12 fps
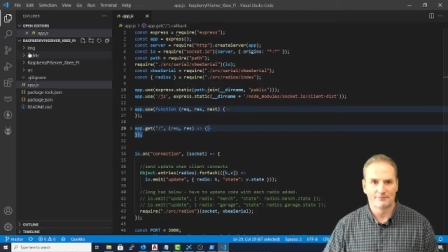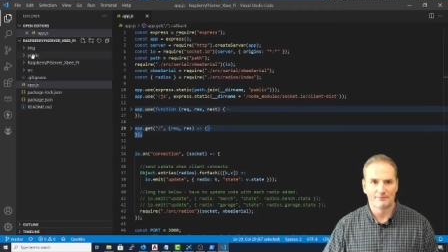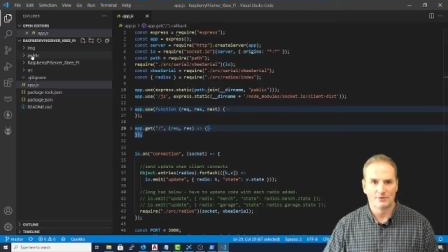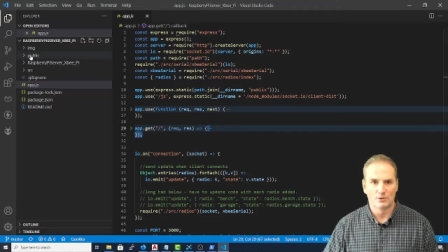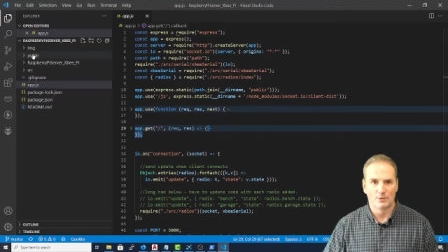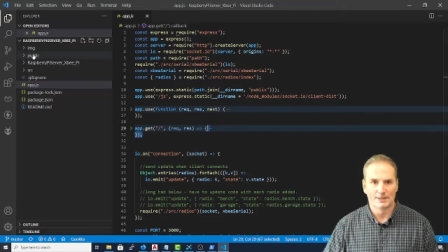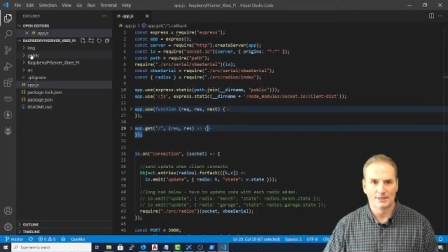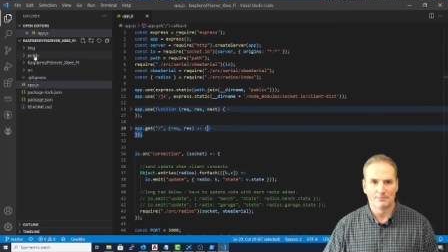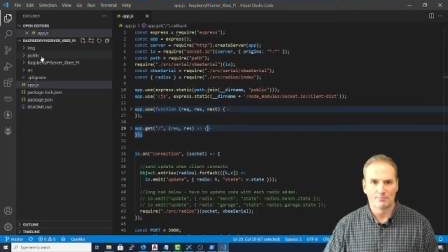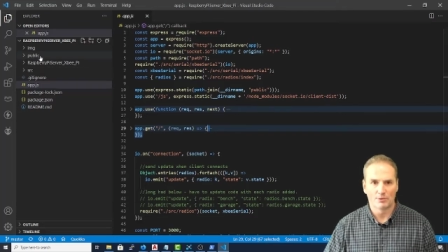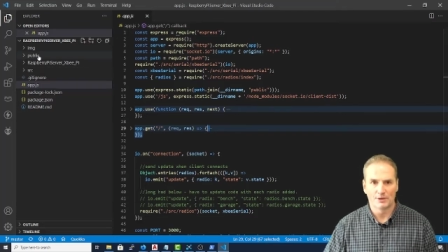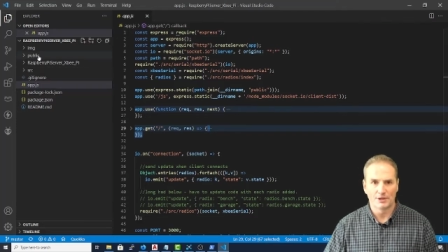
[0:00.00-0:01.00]
you end
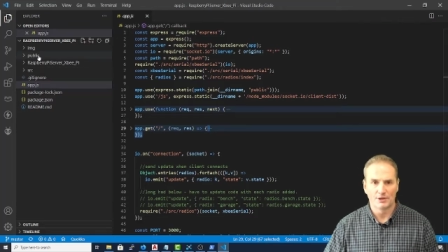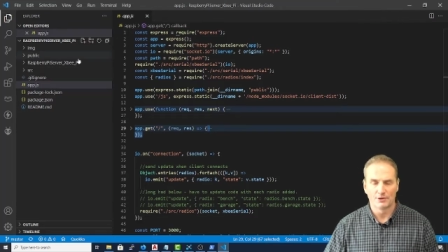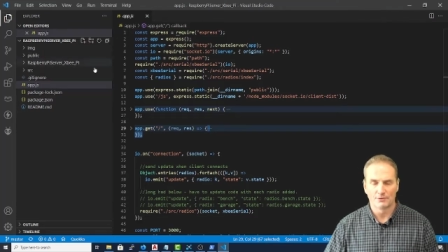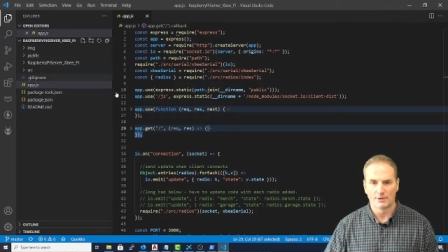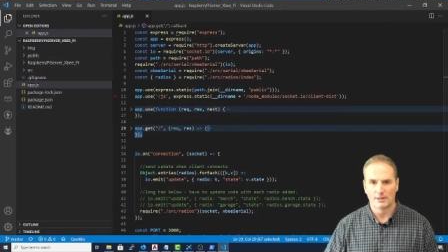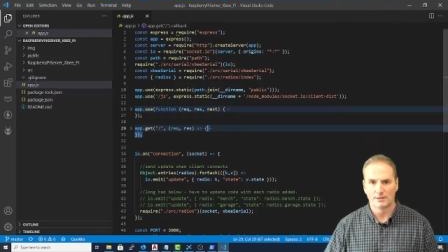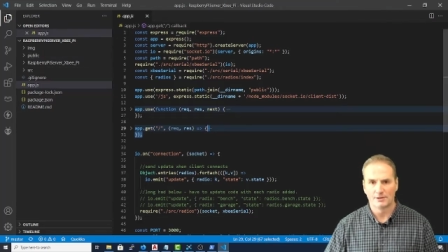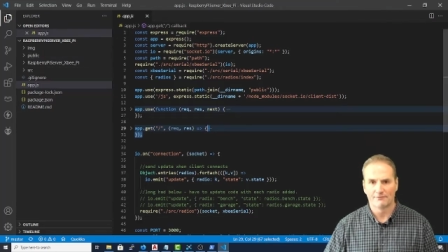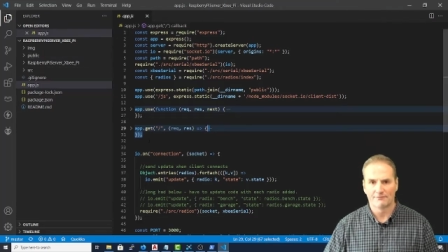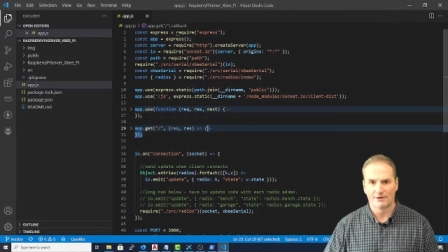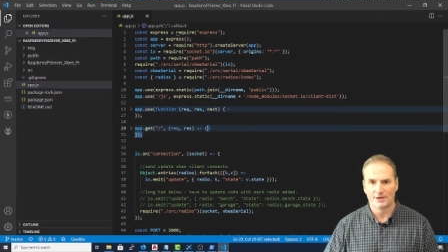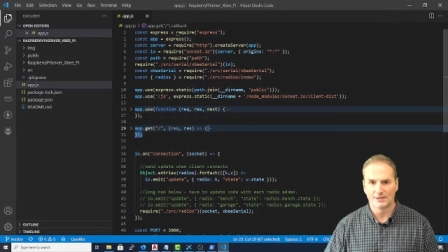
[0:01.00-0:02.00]
up putting your
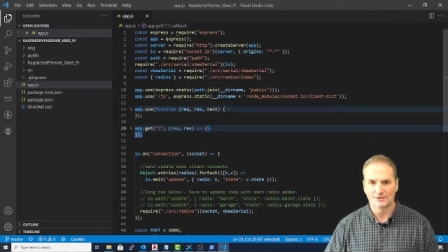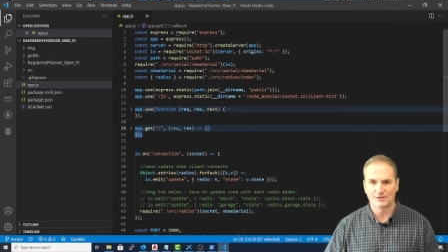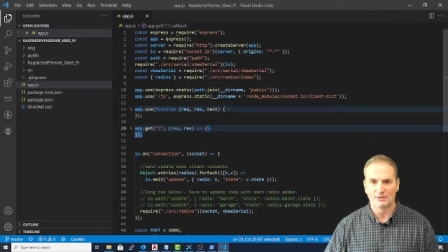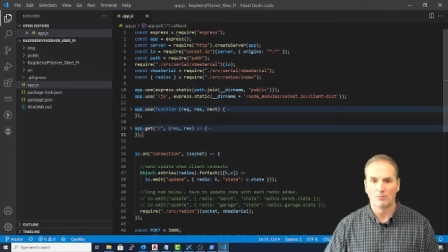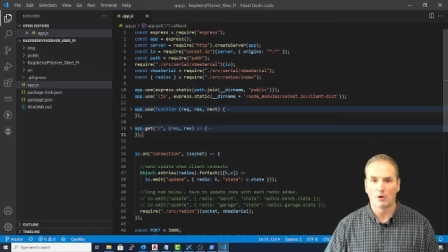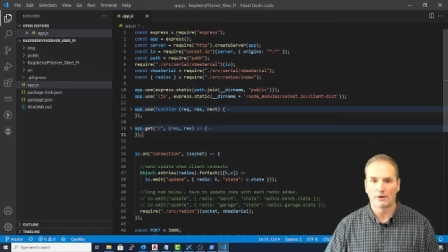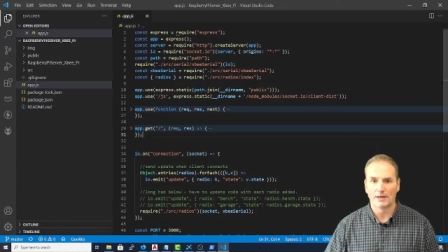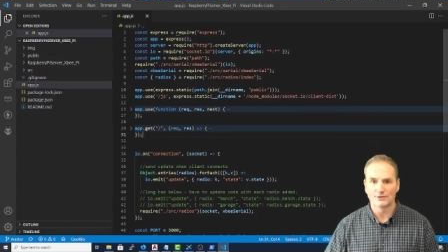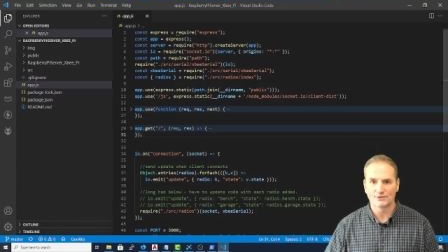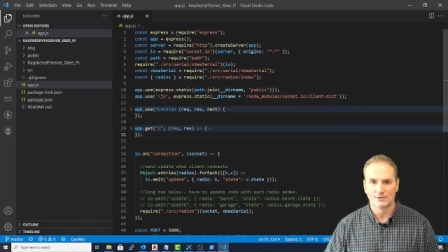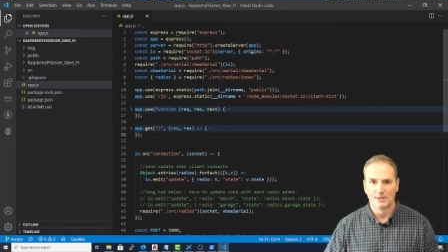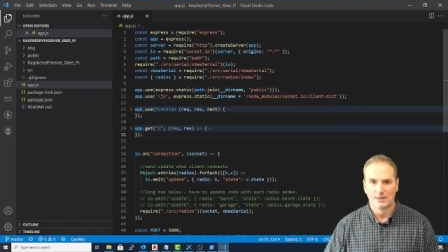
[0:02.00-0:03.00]
front end somewhere
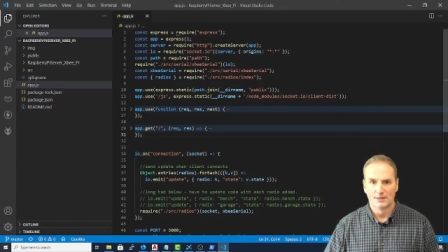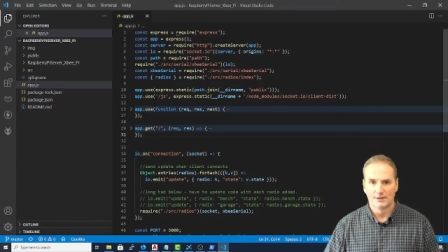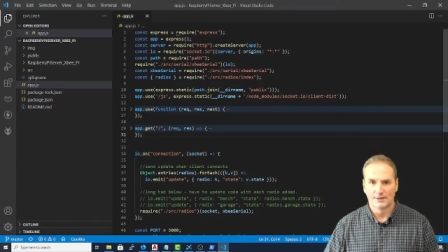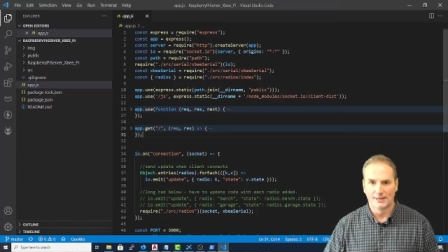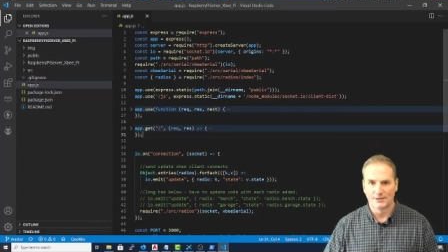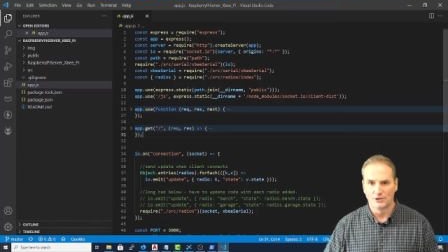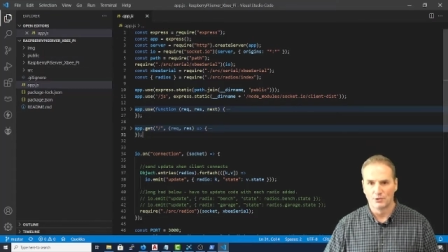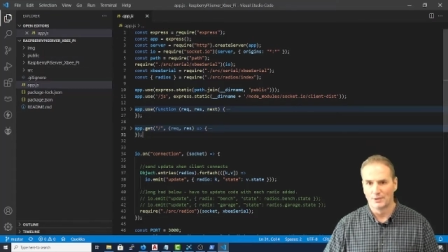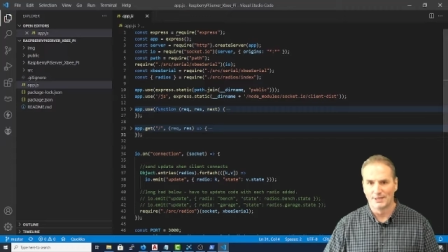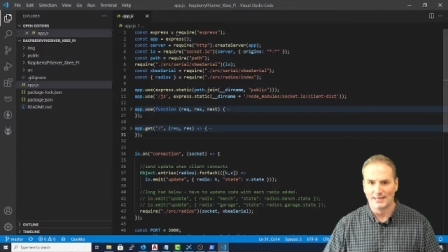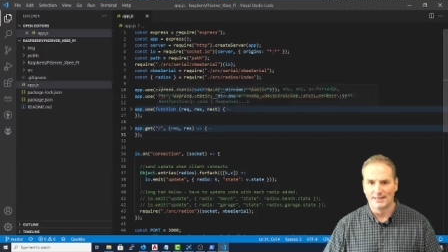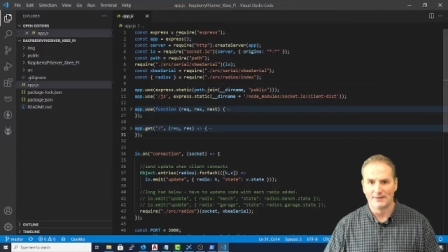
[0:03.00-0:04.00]
else, then you
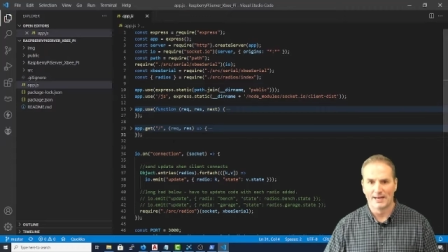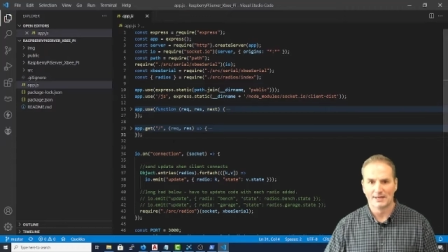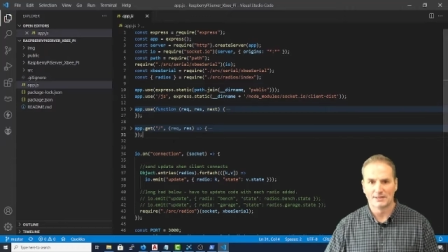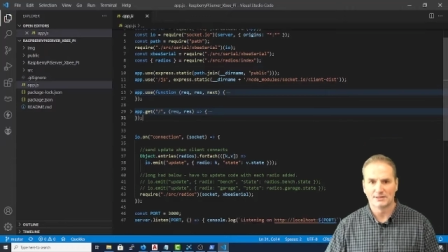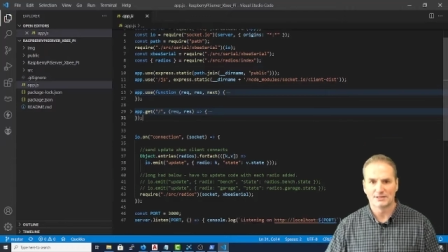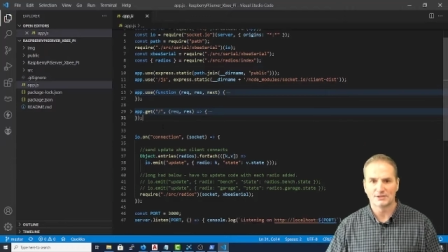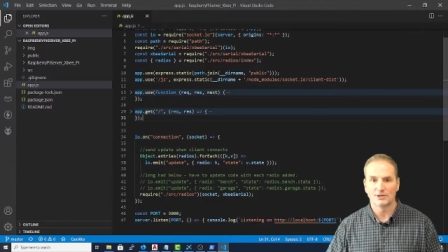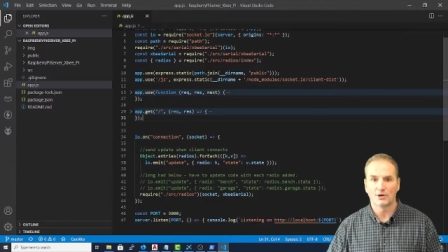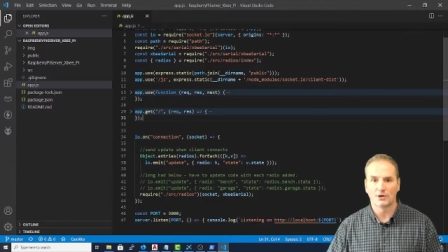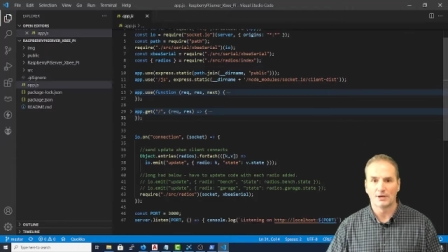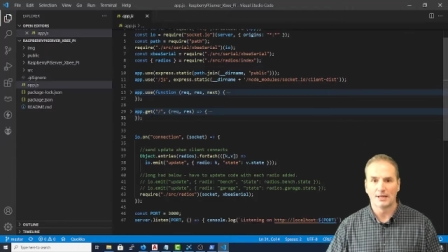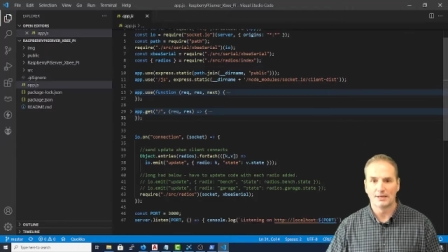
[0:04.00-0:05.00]
would need that, and it doesn't
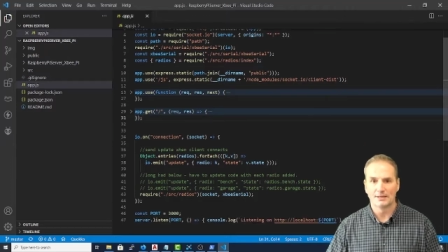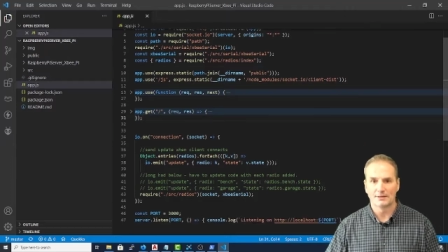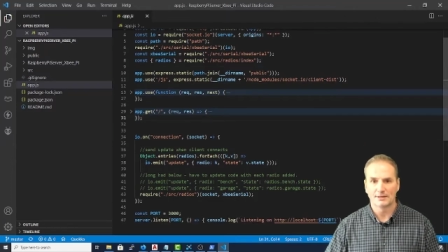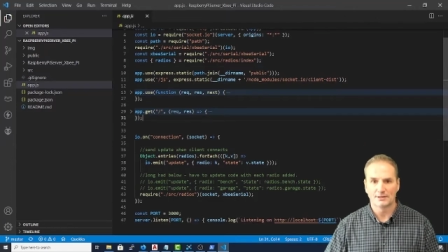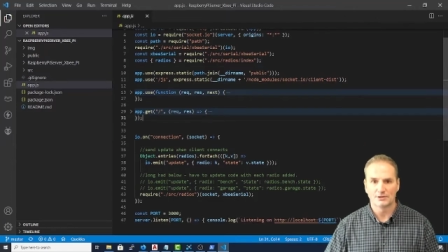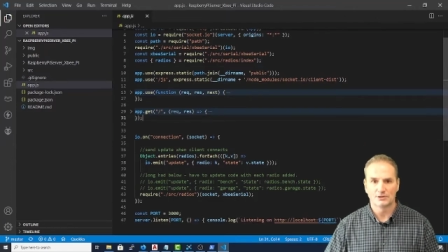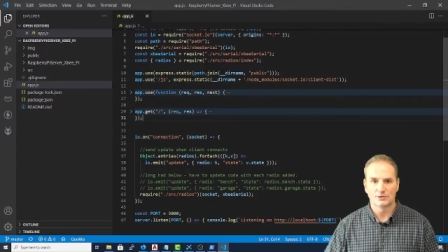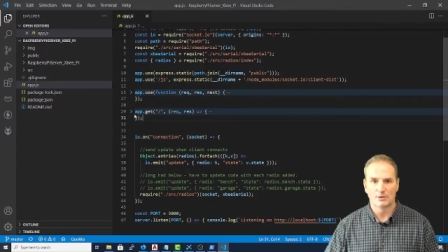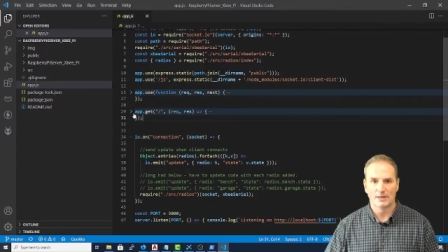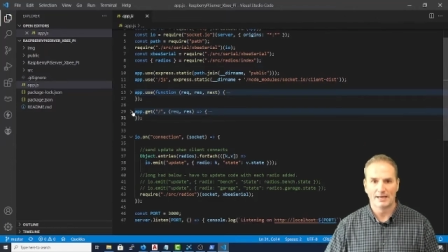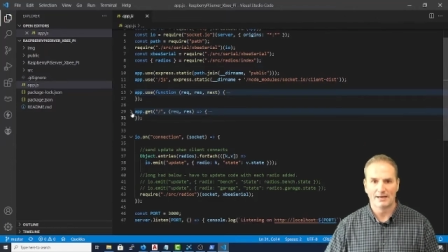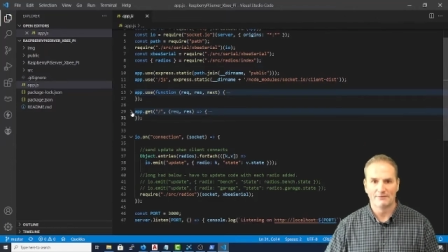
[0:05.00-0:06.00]
hurt anything to
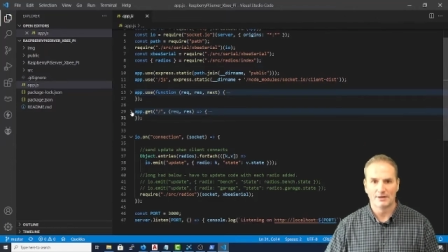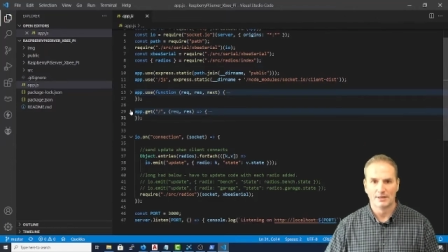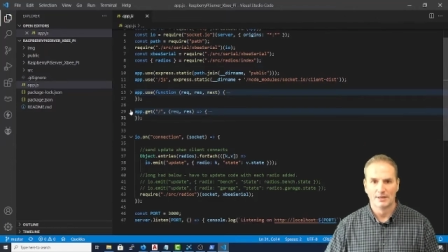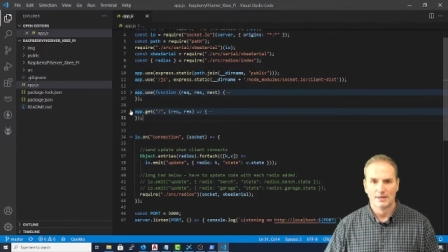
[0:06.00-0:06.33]
have it.